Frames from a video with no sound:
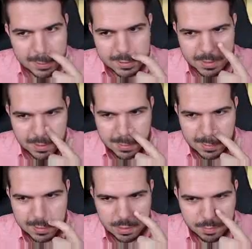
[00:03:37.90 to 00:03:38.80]

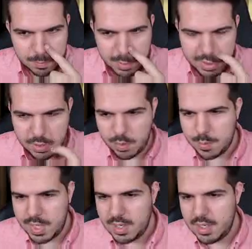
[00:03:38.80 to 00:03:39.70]
So you pay 3
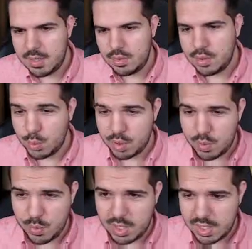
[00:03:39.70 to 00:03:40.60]
mana, you draw
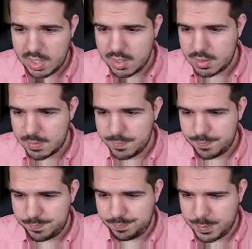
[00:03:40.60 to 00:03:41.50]
3 cards,
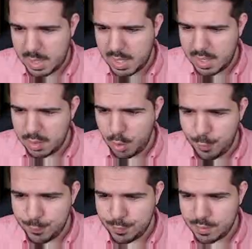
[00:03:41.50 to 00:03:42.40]
and
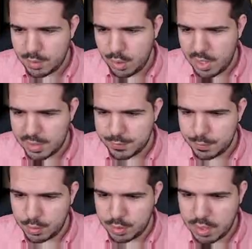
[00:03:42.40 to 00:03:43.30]
often your hand is
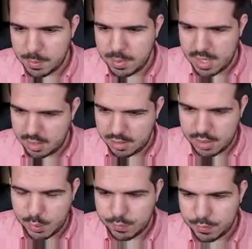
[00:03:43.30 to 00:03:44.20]
full. You can play an
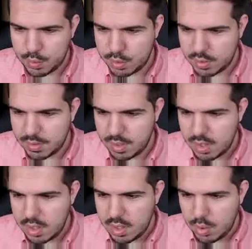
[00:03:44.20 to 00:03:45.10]
Ethereum for 1,
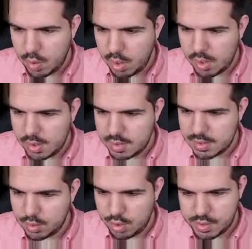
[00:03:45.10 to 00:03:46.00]
or at least
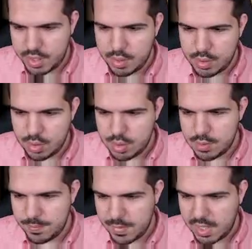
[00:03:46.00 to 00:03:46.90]
a Gold
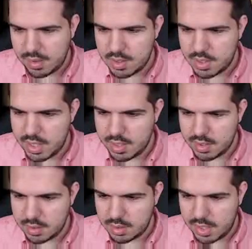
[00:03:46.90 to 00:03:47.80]
Giant, and the
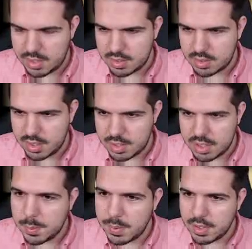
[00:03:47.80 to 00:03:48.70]
Giant gets
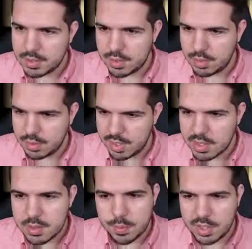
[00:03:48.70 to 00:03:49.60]
cheaper, so
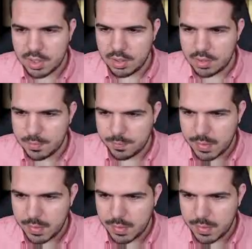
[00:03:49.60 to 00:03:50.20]
that's pretty good.